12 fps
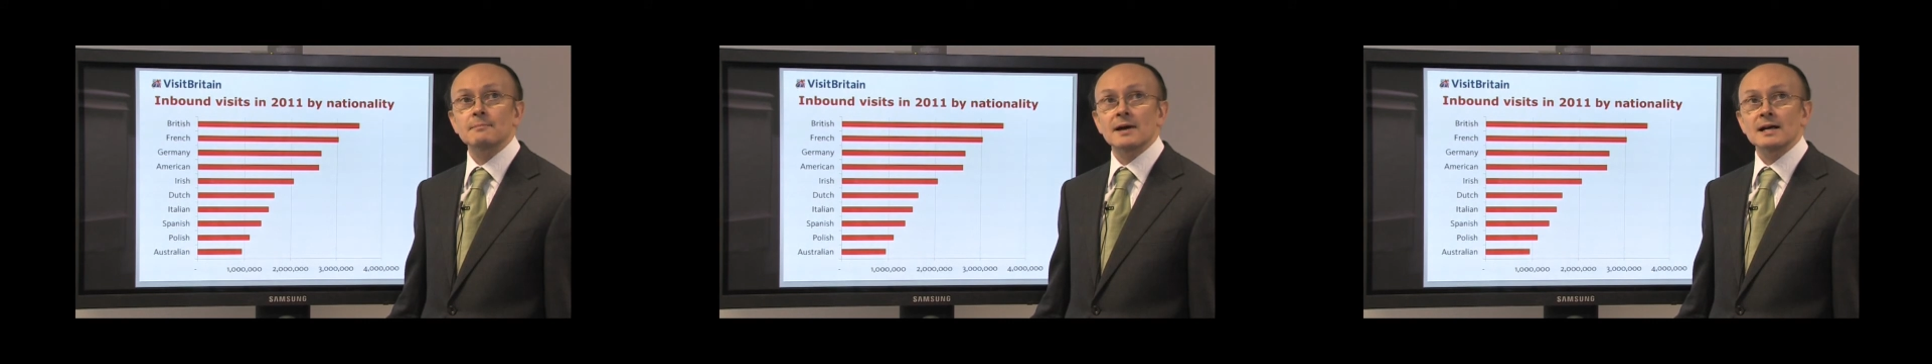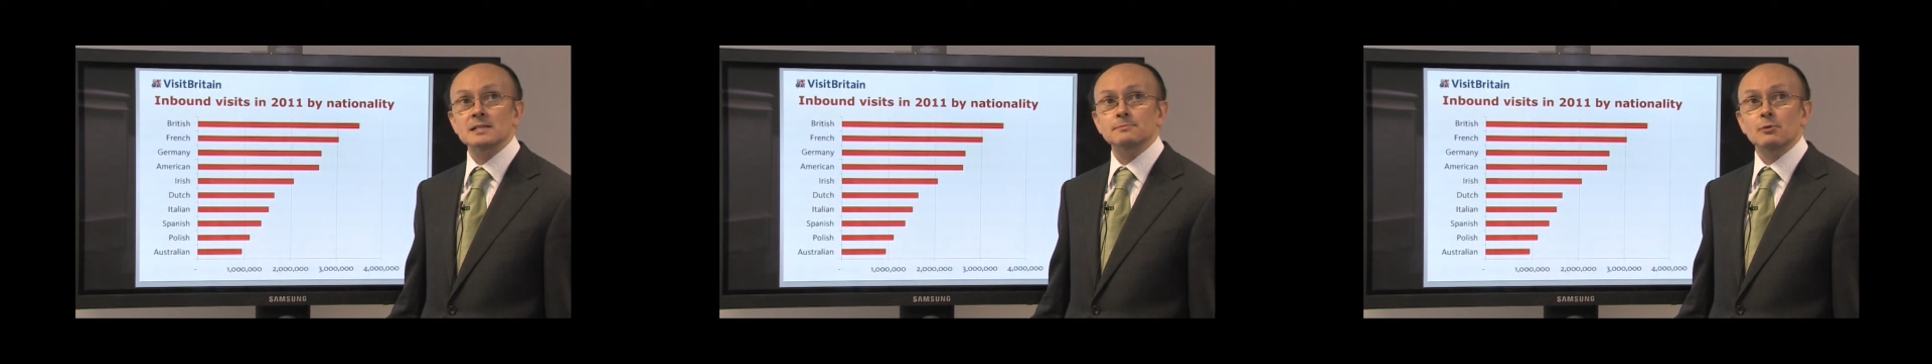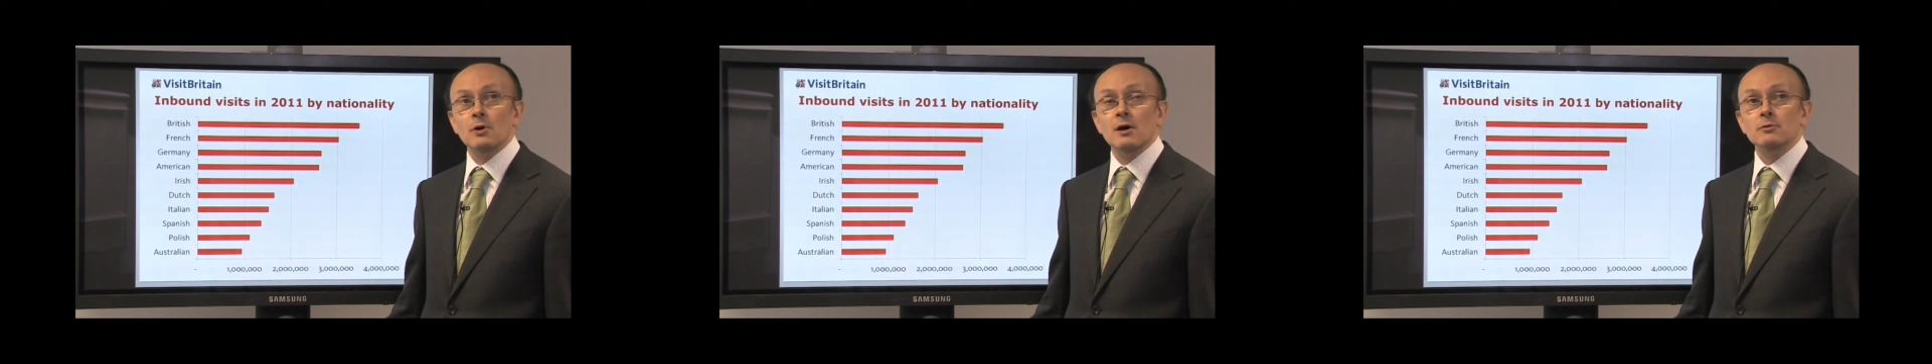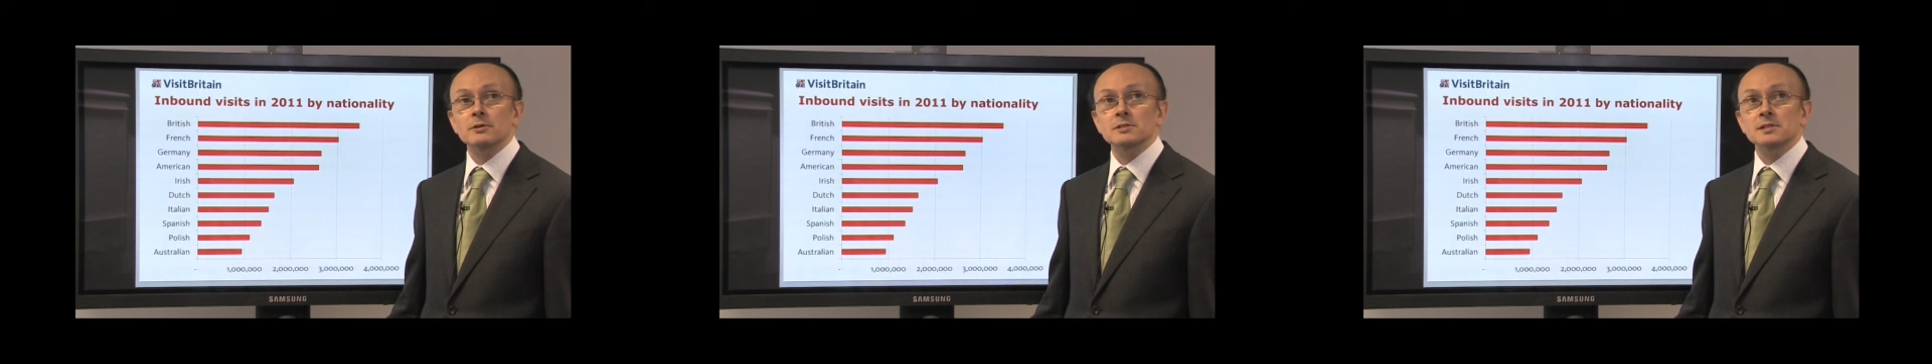passport
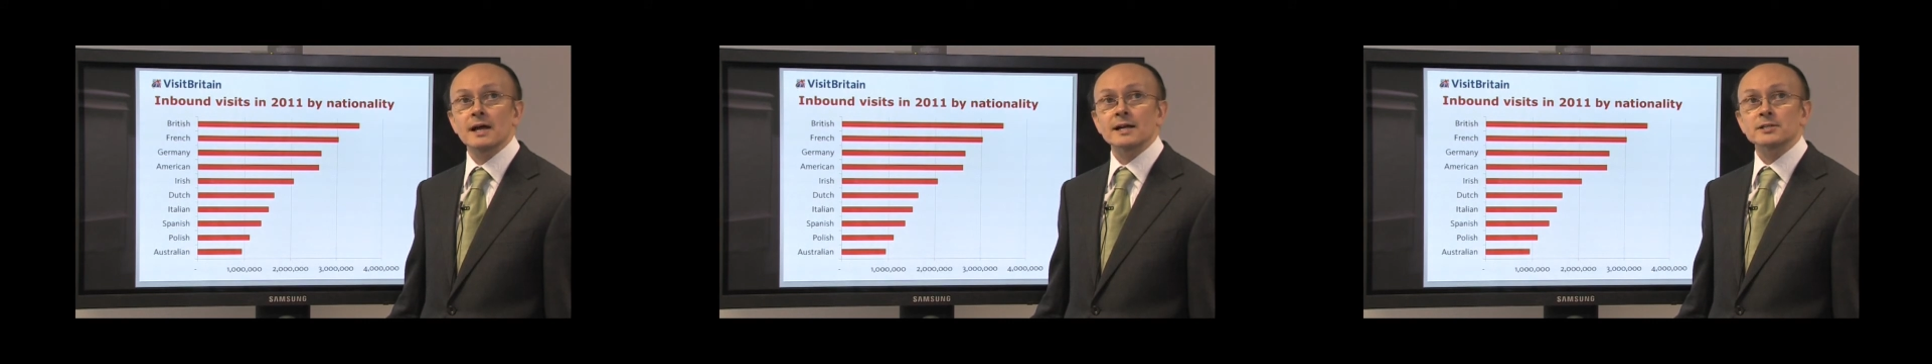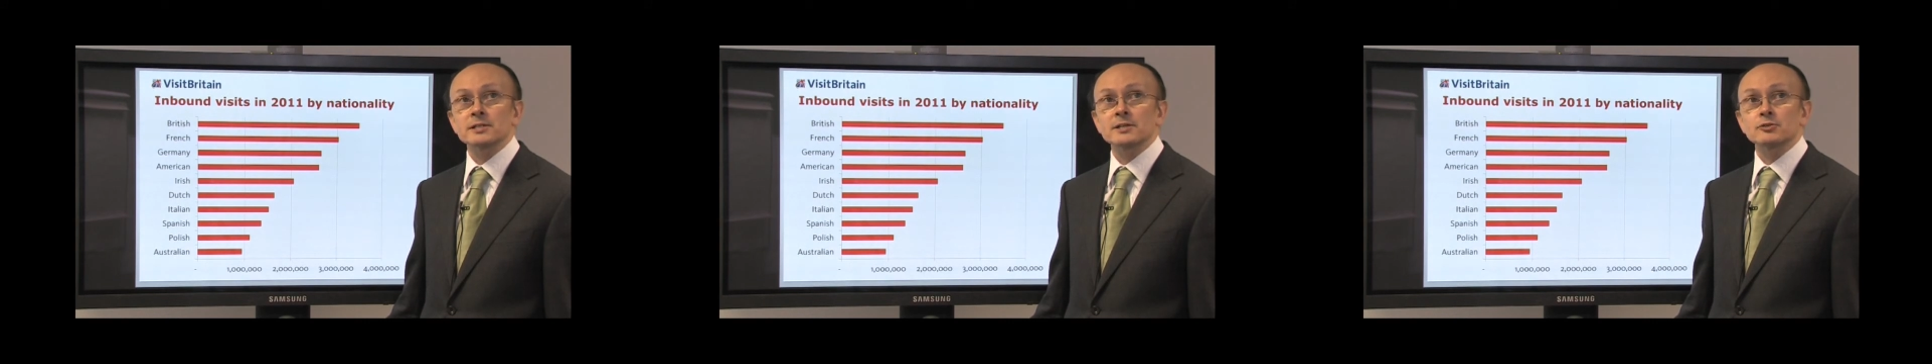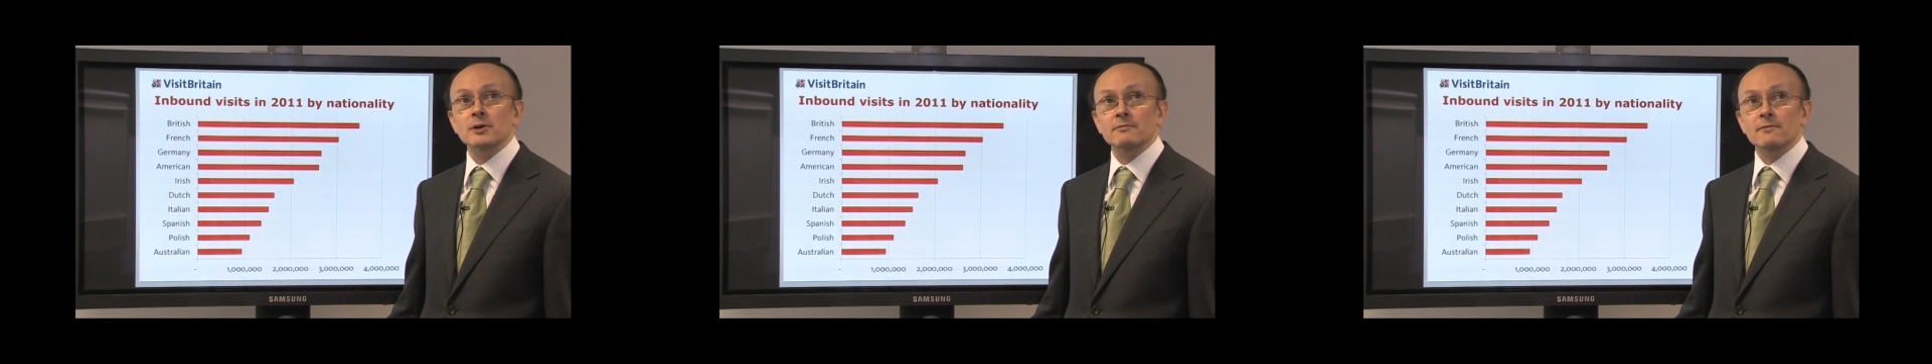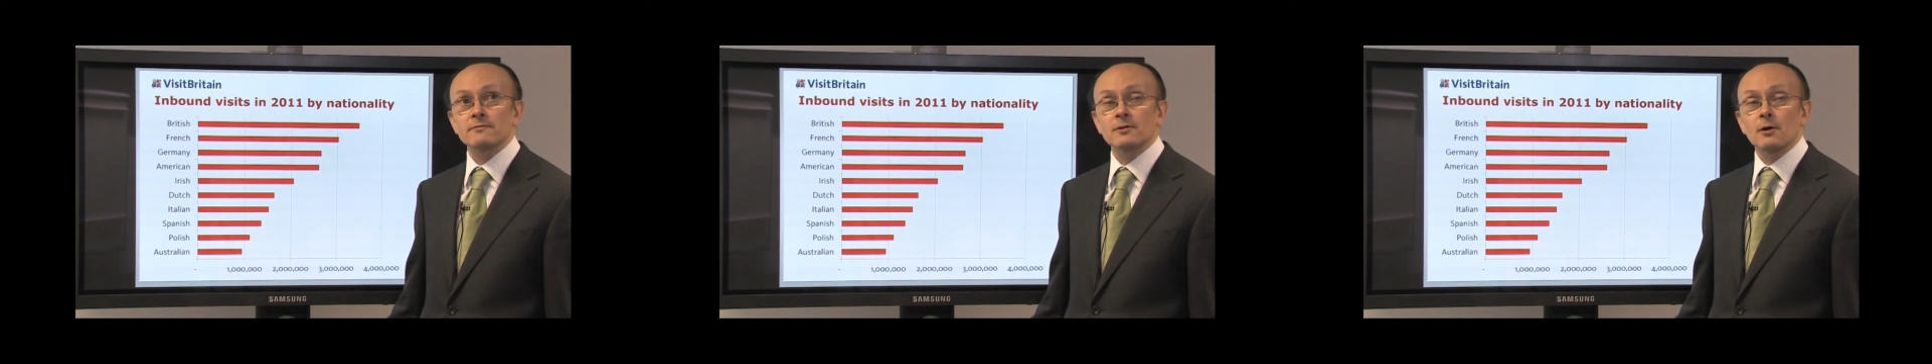holders actually
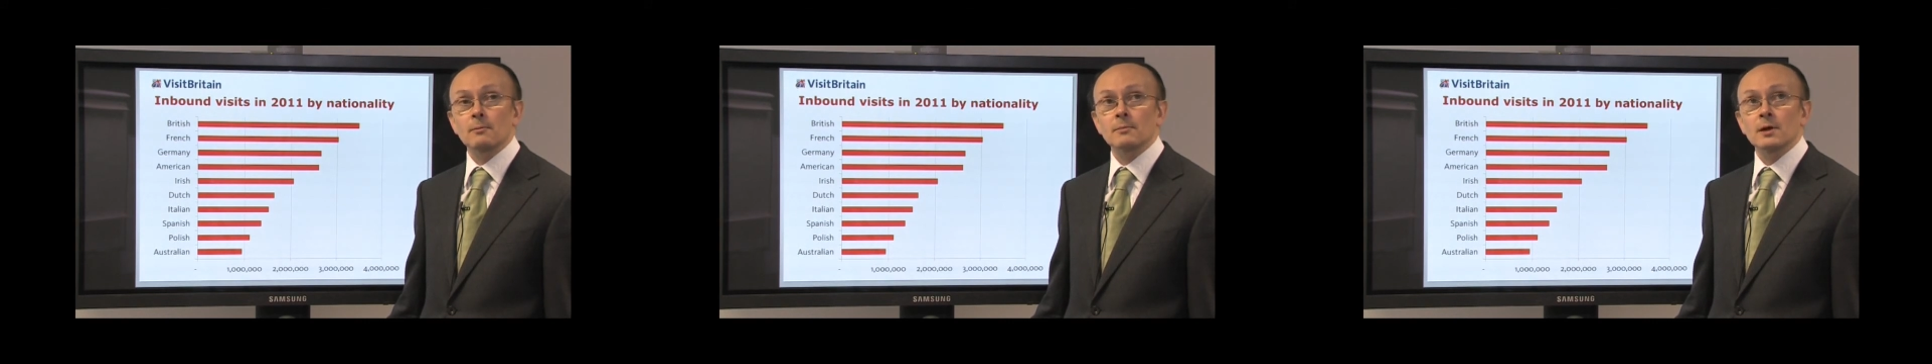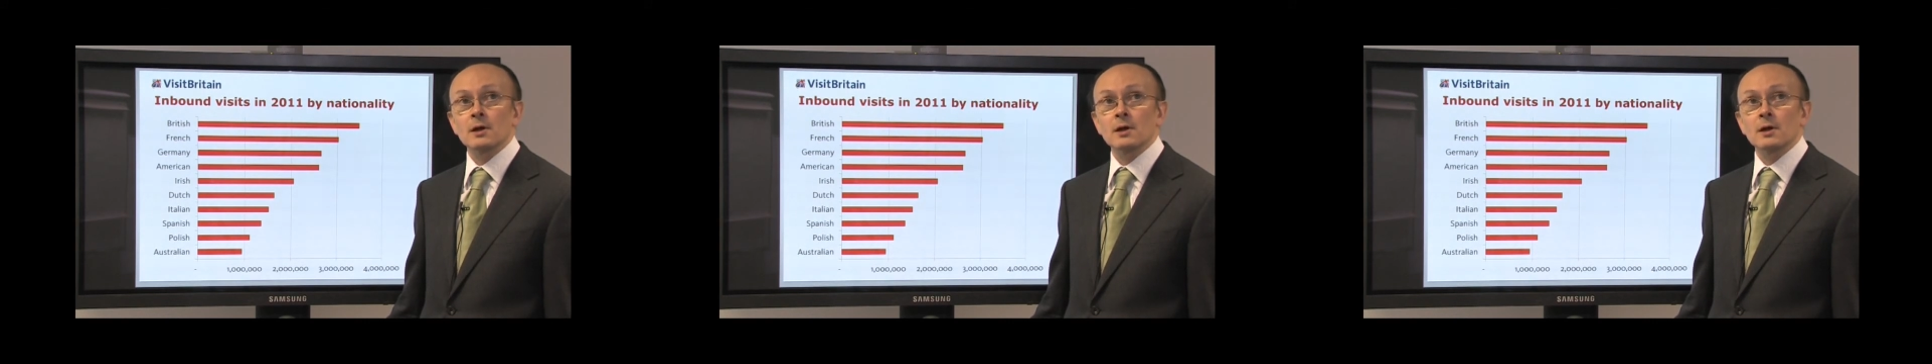travel from?